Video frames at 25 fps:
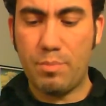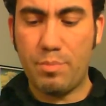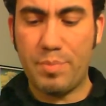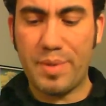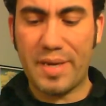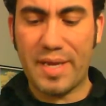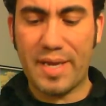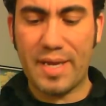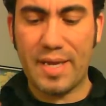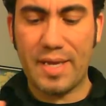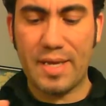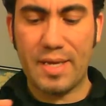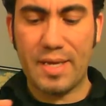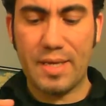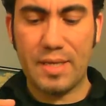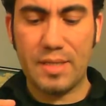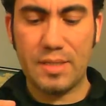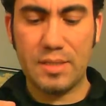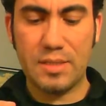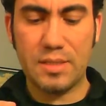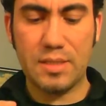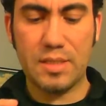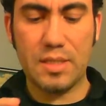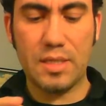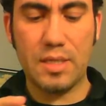
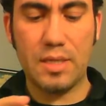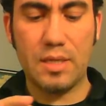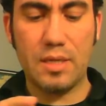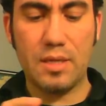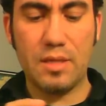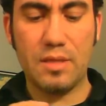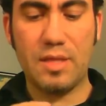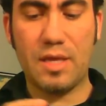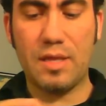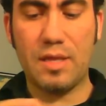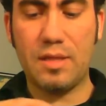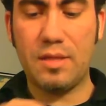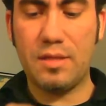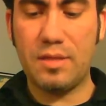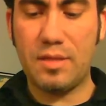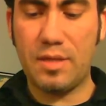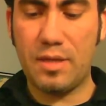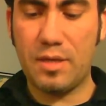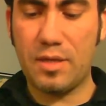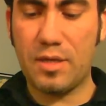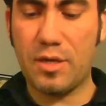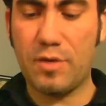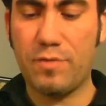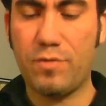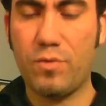
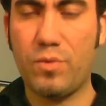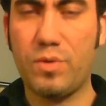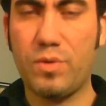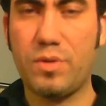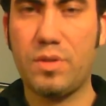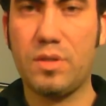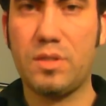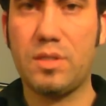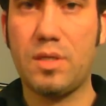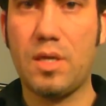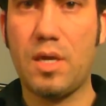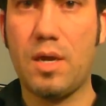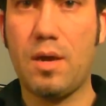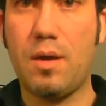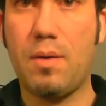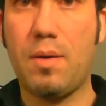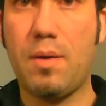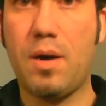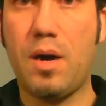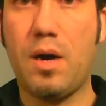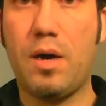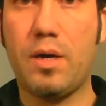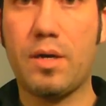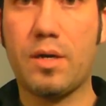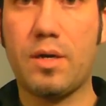Presidente. Careful with this
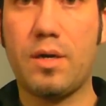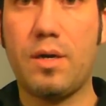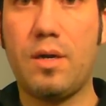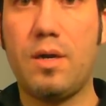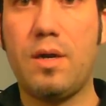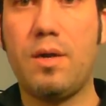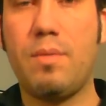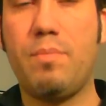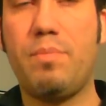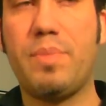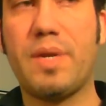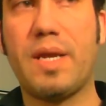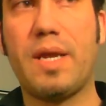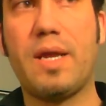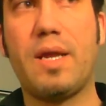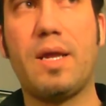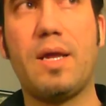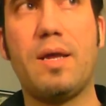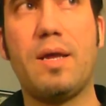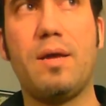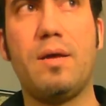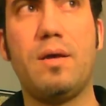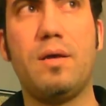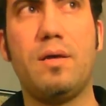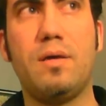pre.
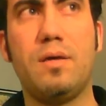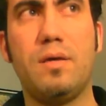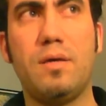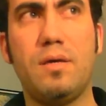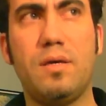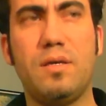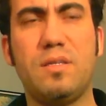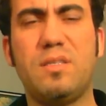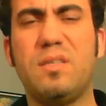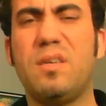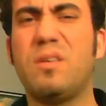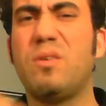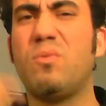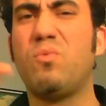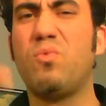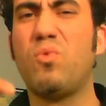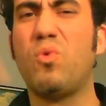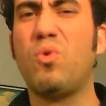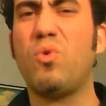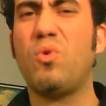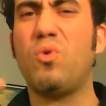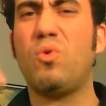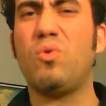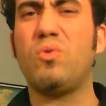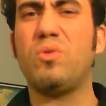It's not a
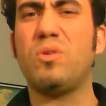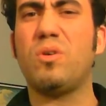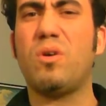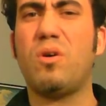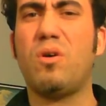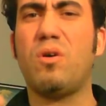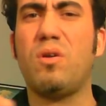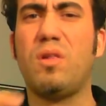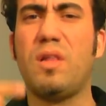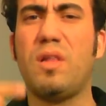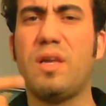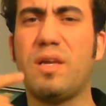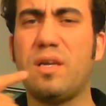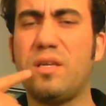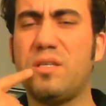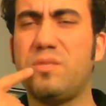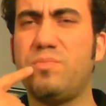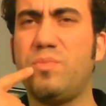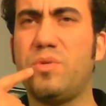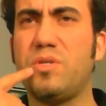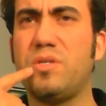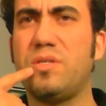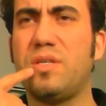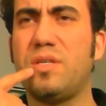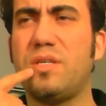rolled R like as
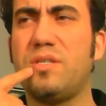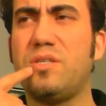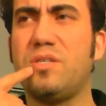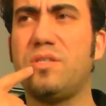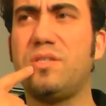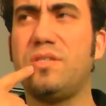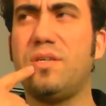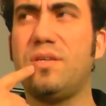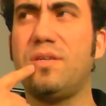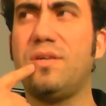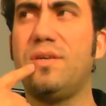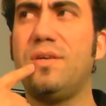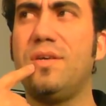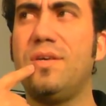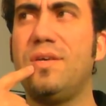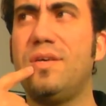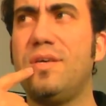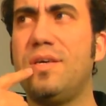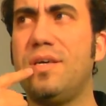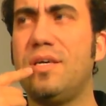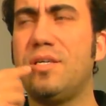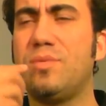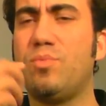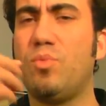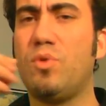much as I just did.
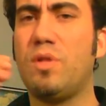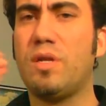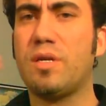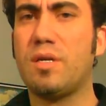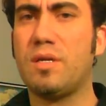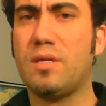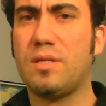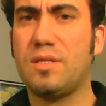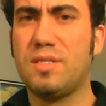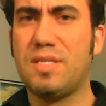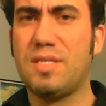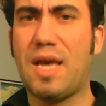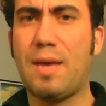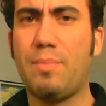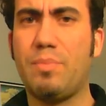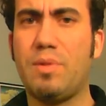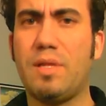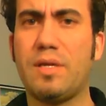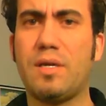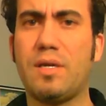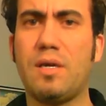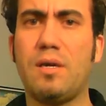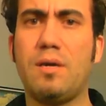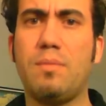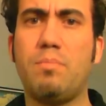It's more like a tap,
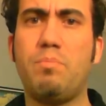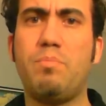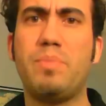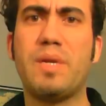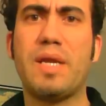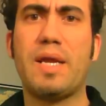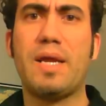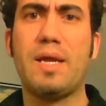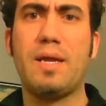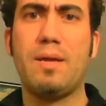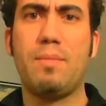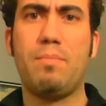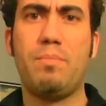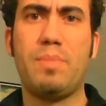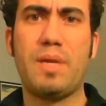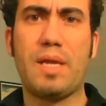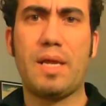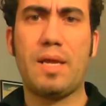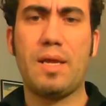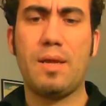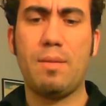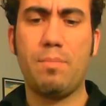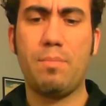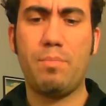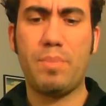like a pre.
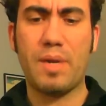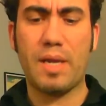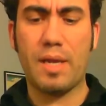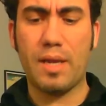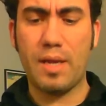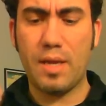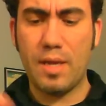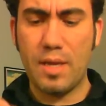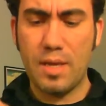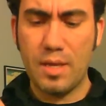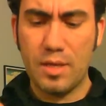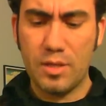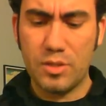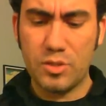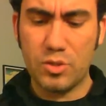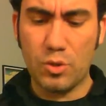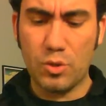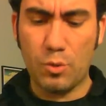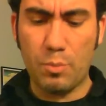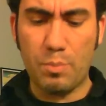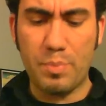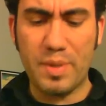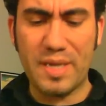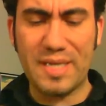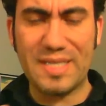
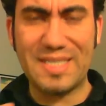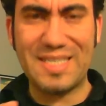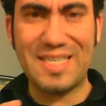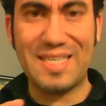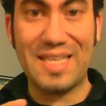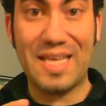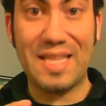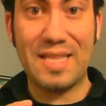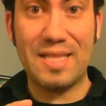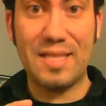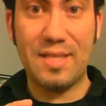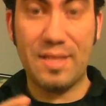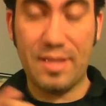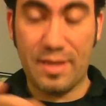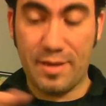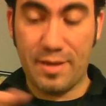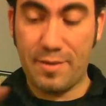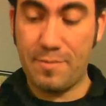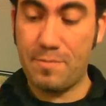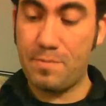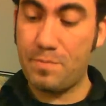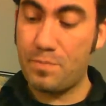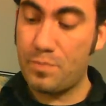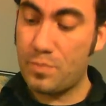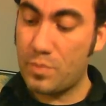So presidente
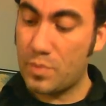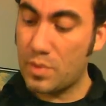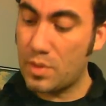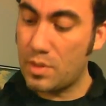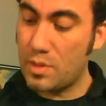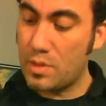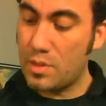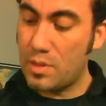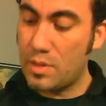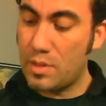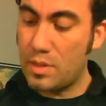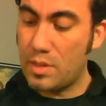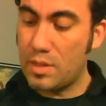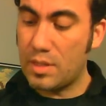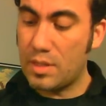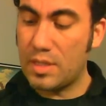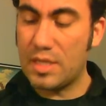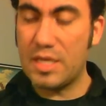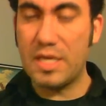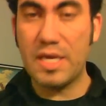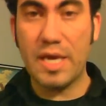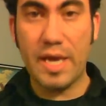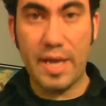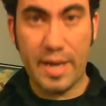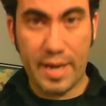
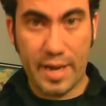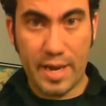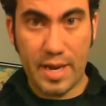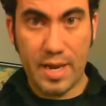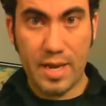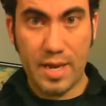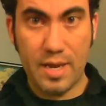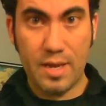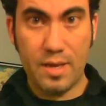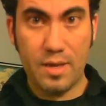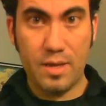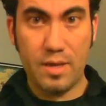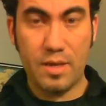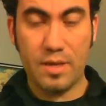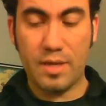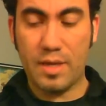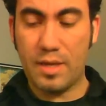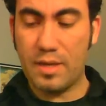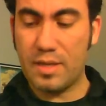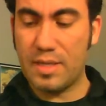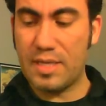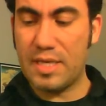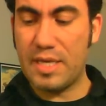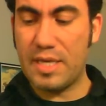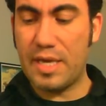quiere,
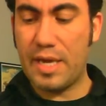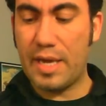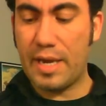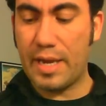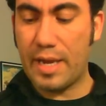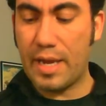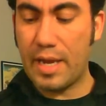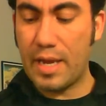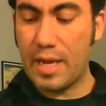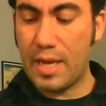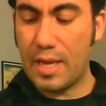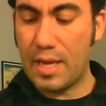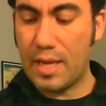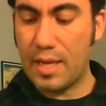again, quiere.